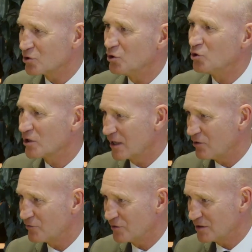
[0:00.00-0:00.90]
to look
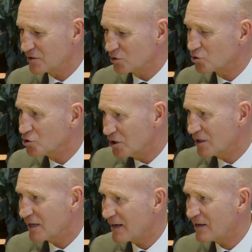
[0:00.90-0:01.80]
out for this? So, do you
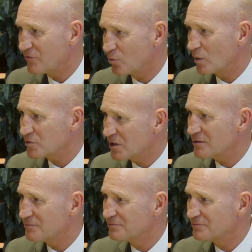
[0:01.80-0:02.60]
have a website?